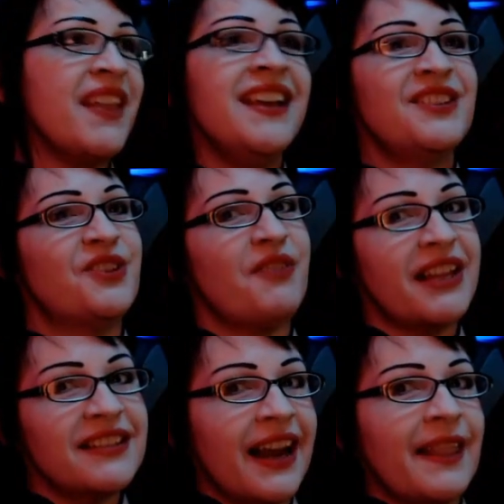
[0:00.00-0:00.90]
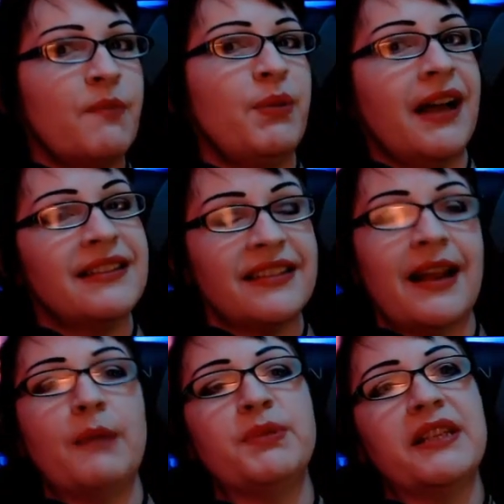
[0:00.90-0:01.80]
So that's kind of the plot
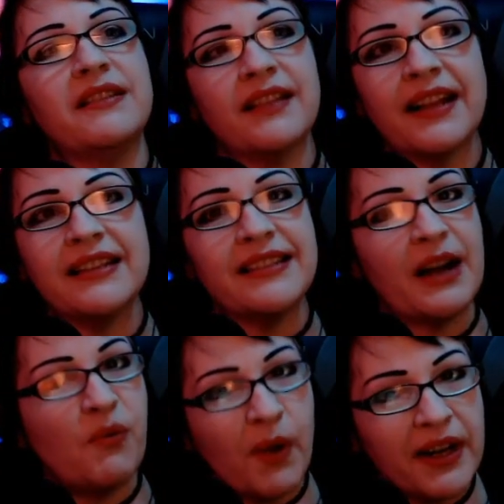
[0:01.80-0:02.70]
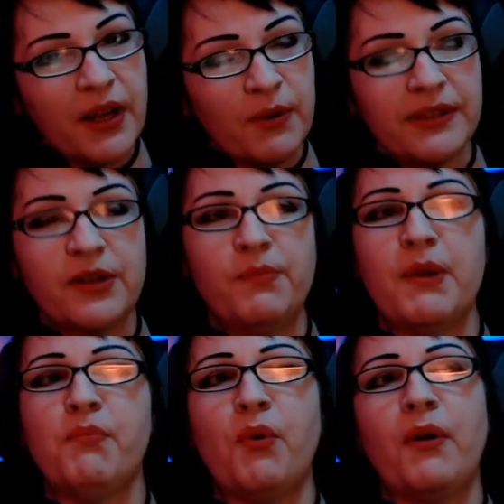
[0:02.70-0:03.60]
synopsis. Like I said, I want to go a little
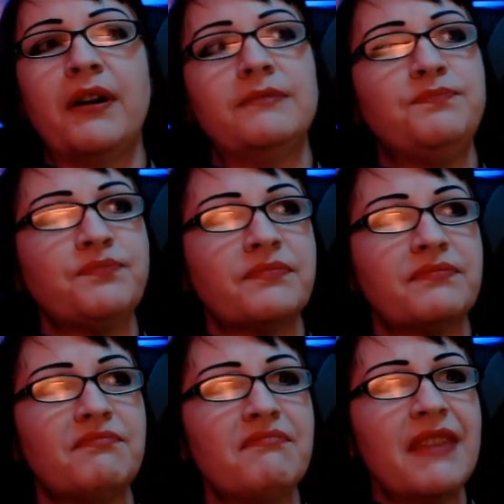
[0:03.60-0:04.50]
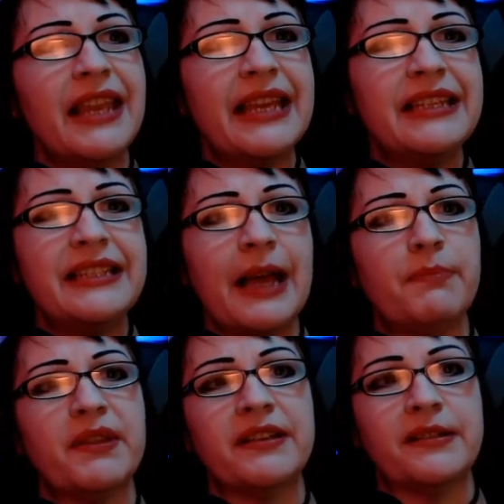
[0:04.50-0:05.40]
bit more in
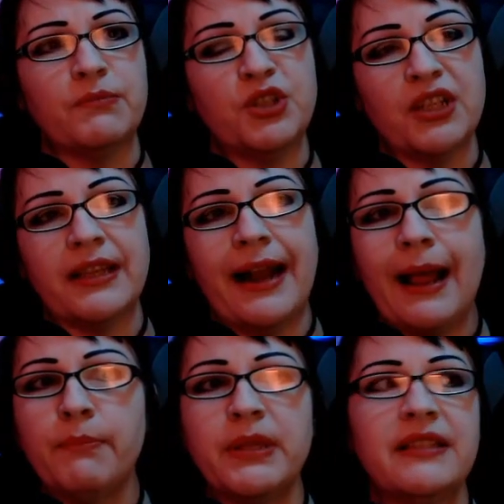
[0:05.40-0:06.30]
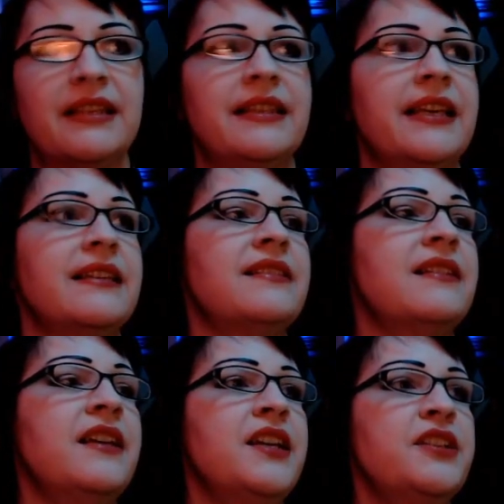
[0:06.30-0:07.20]
depth into some shit that happens in this.
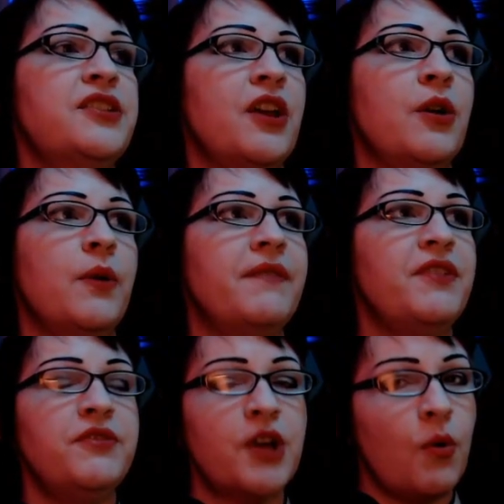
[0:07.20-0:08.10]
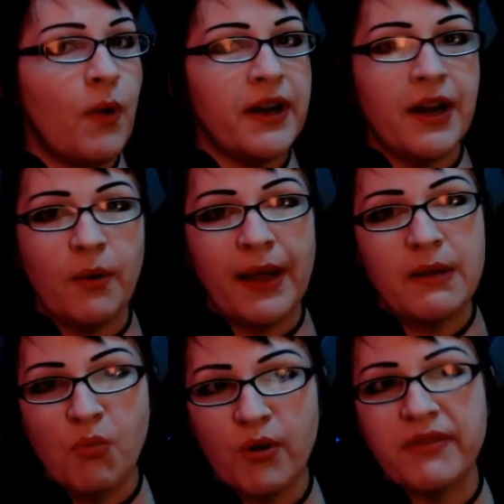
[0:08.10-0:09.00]
So if you don't want to know any
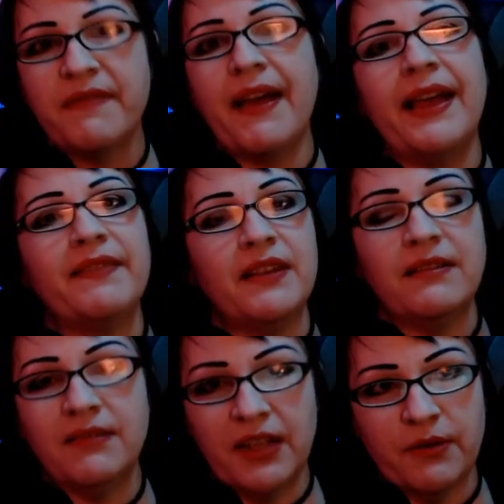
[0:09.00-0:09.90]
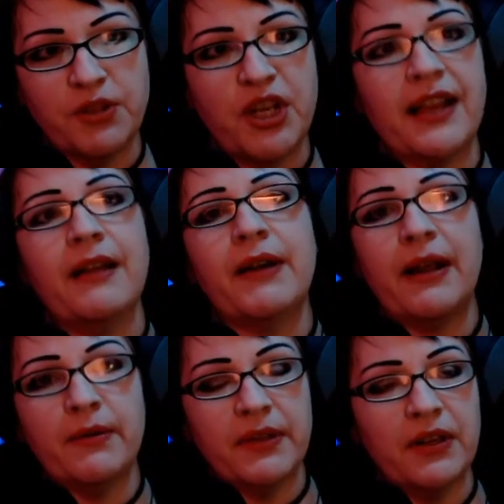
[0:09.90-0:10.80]
more than that, then, you know, check out
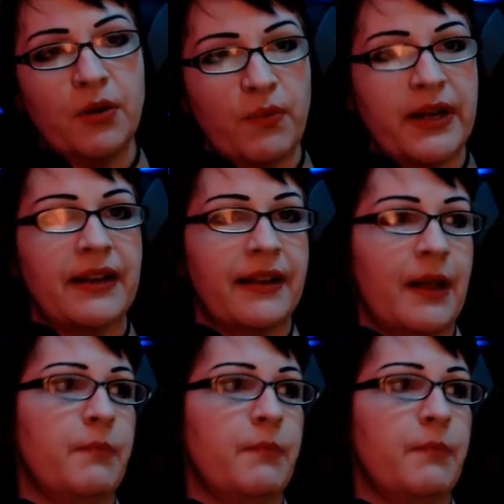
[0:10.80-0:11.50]
now and then go read it and come